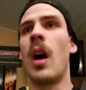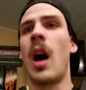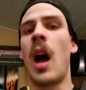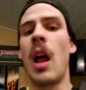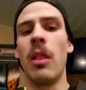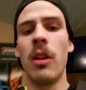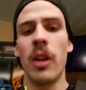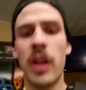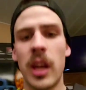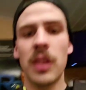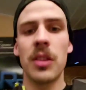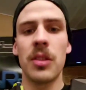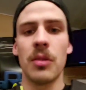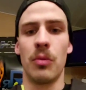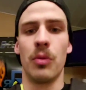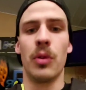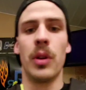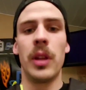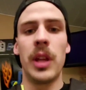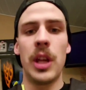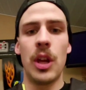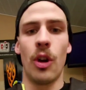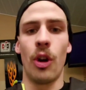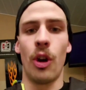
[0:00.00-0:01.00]
I look at the
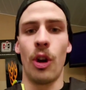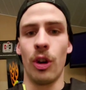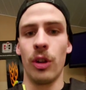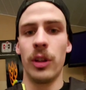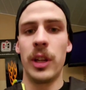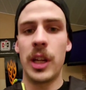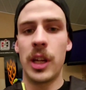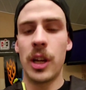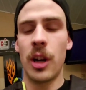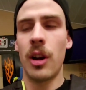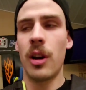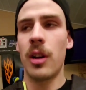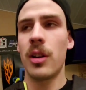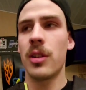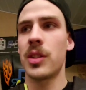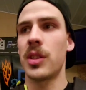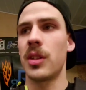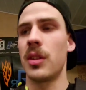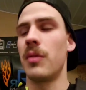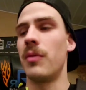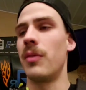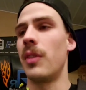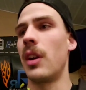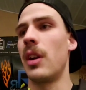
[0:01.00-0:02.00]
really early cars
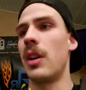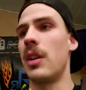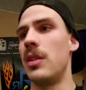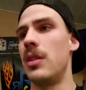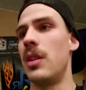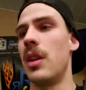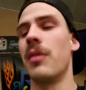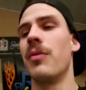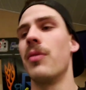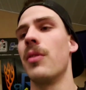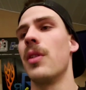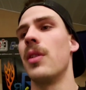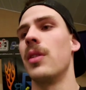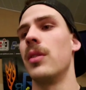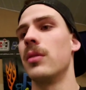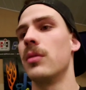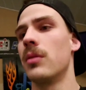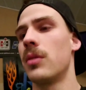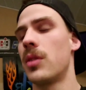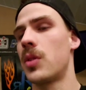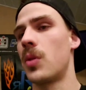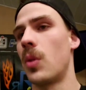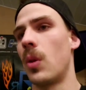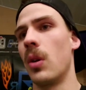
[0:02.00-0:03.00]
in a very different
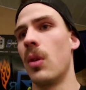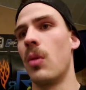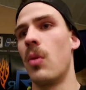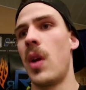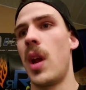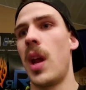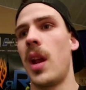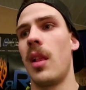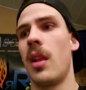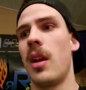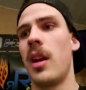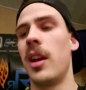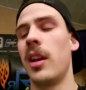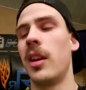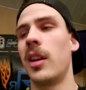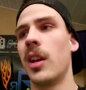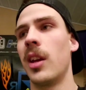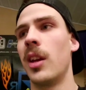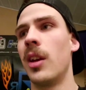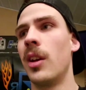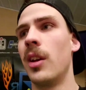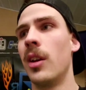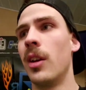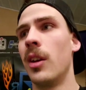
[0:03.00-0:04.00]
sort of way.
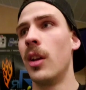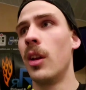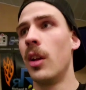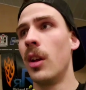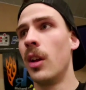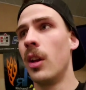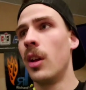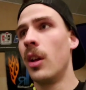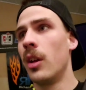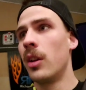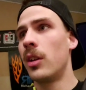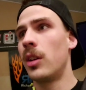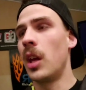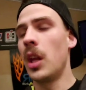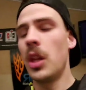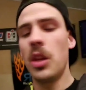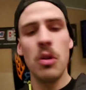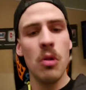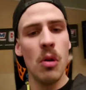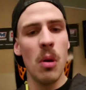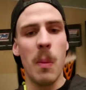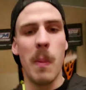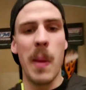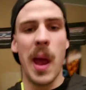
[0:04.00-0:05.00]
Like, can
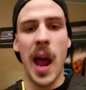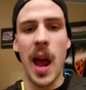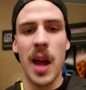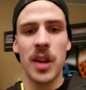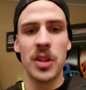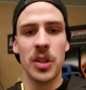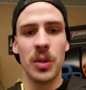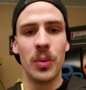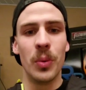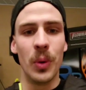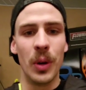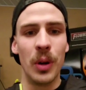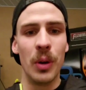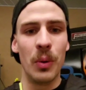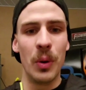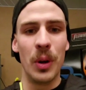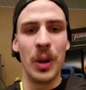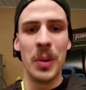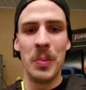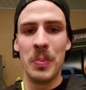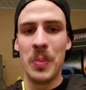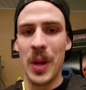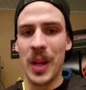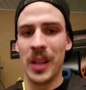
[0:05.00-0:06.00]
you imagine what it
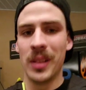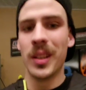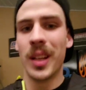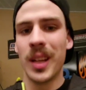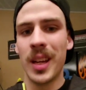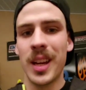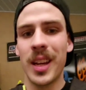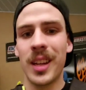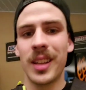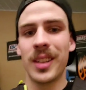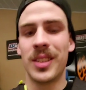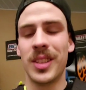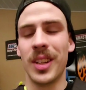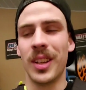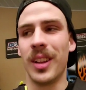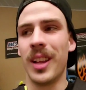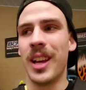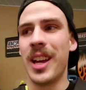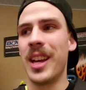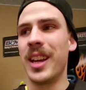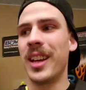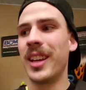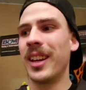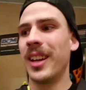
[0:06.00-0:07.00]
would have been like to
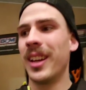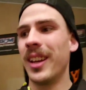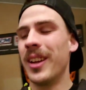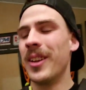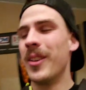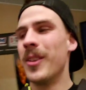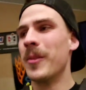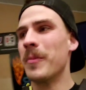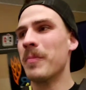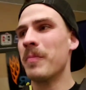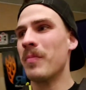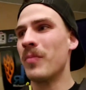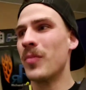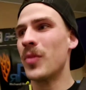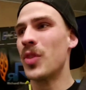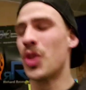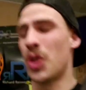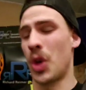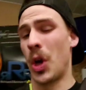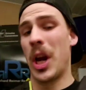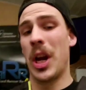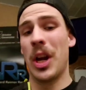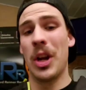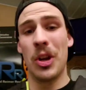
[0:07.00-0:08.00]
like
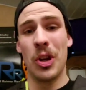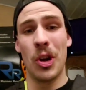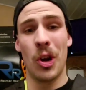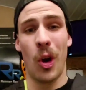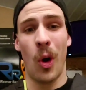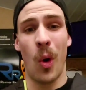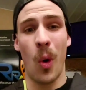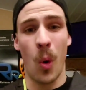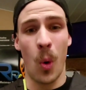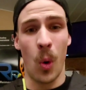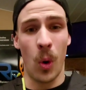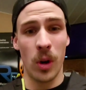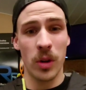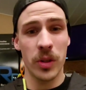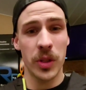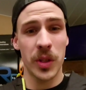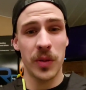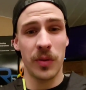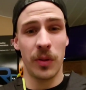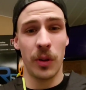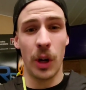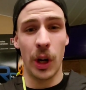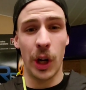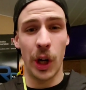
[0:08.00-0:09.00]
trade in your
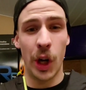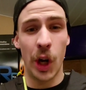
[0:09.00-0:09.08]
horse for a